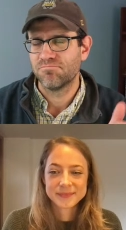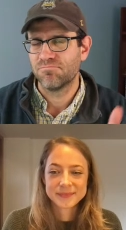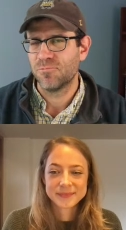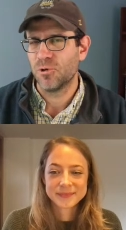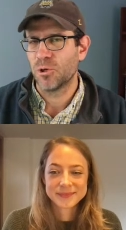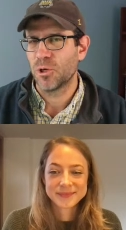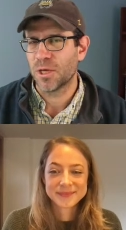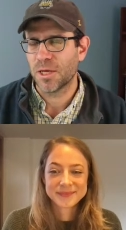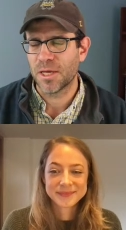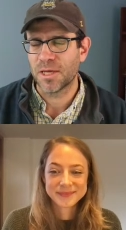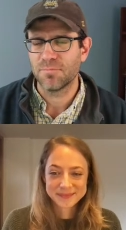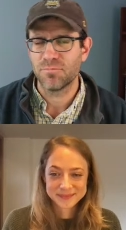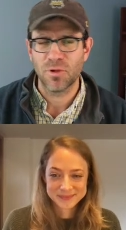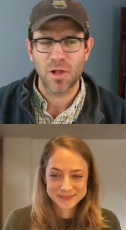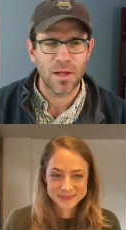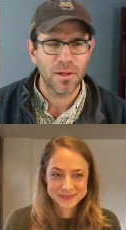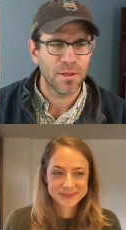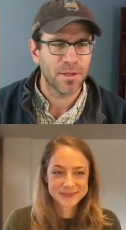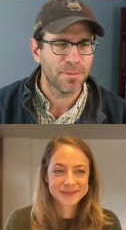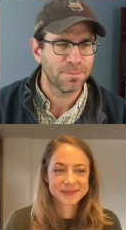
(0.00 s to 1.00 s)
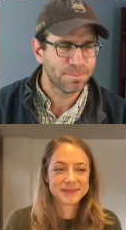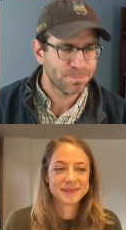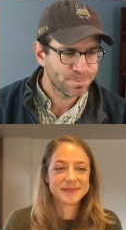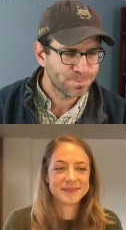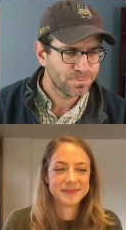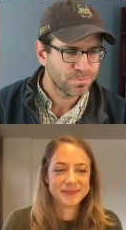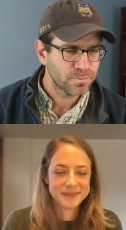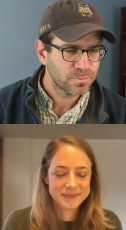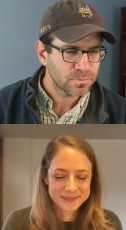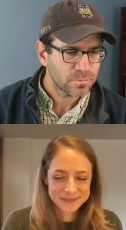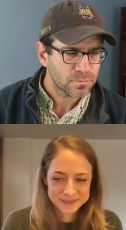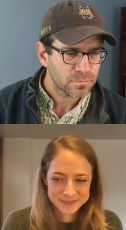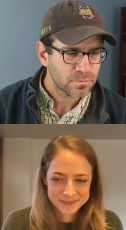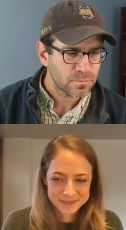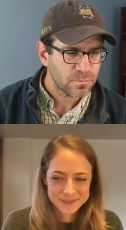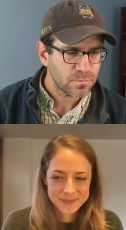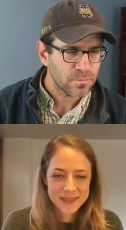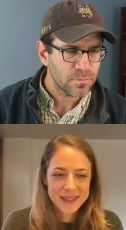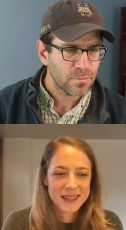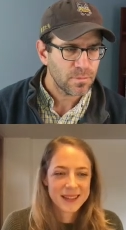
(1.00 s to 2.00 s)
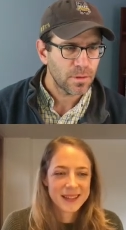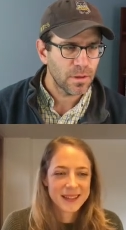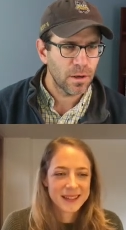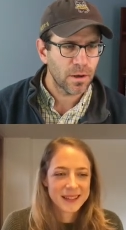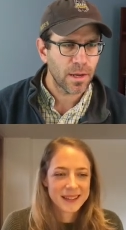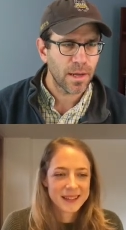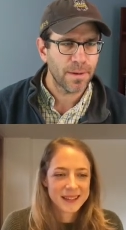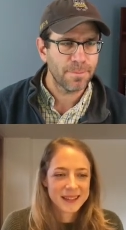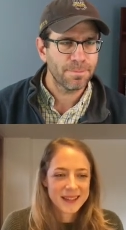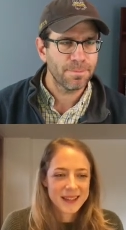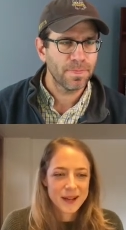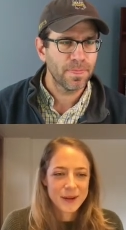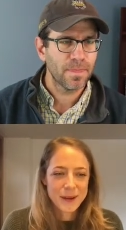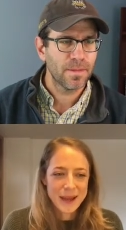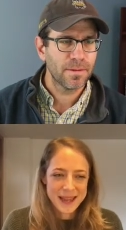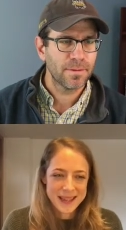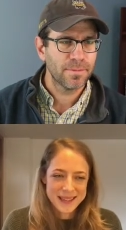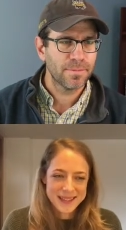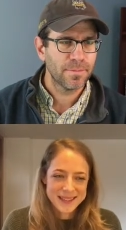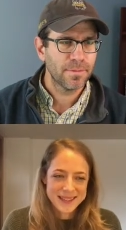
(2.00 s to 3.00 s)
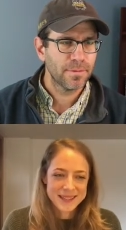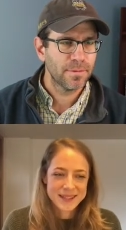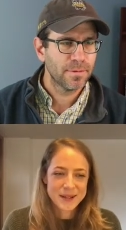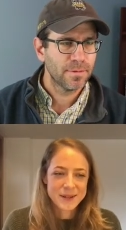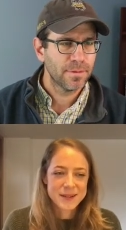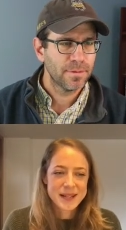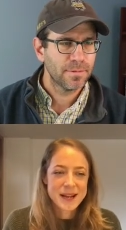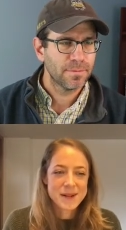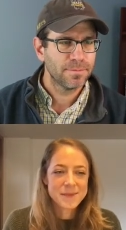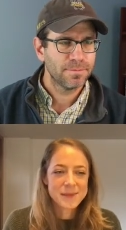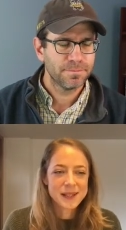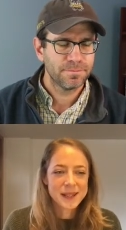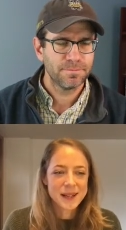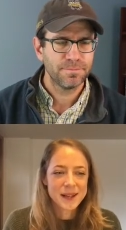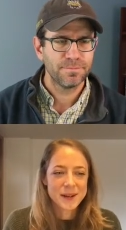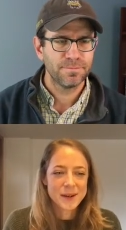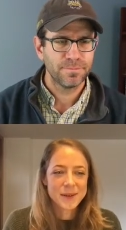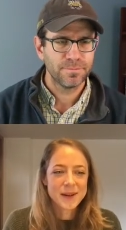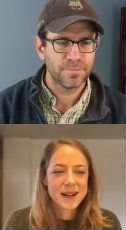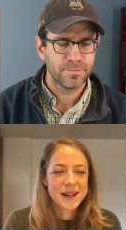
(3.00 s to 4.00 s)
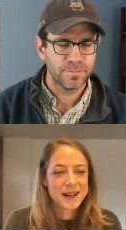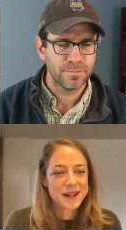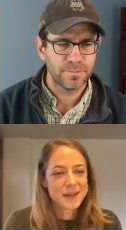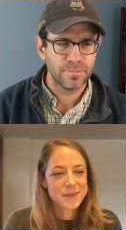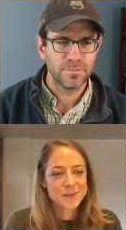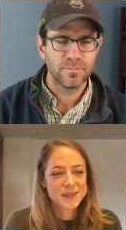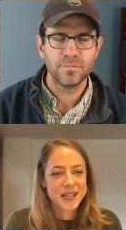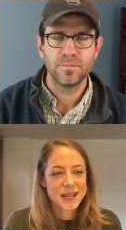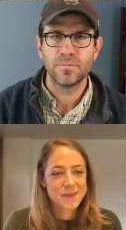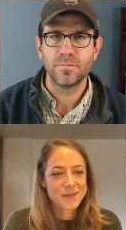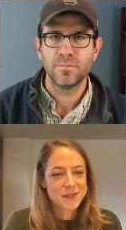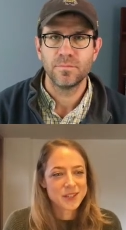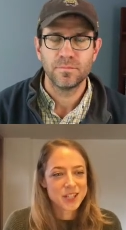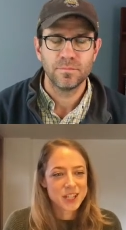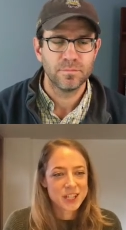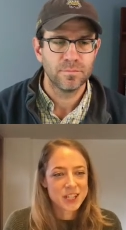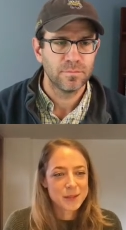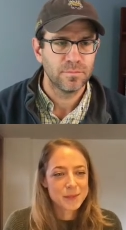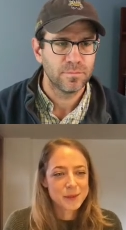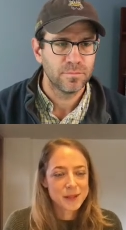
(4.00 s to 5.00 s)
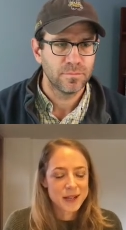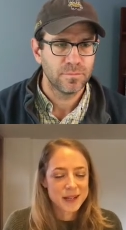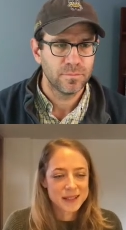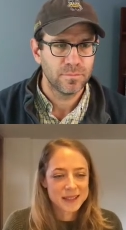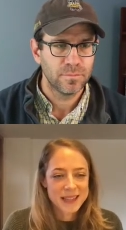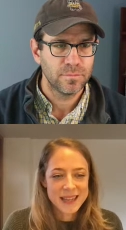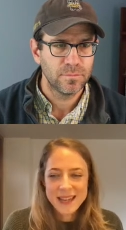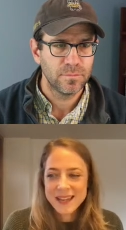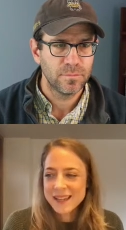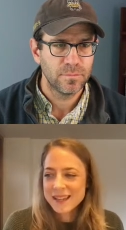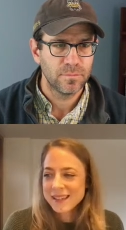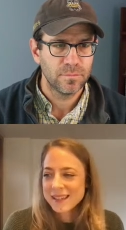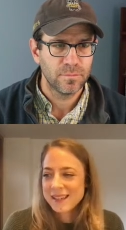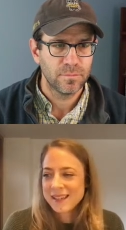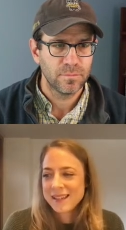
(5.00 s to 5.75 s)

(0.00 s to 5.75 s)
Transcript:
Speaker 1: you can get Plotly.
Speaker 2: Mm-hmm.
Speaker 1: Okay.
Speaker 2: Okay, so down below, um, type ggplotly.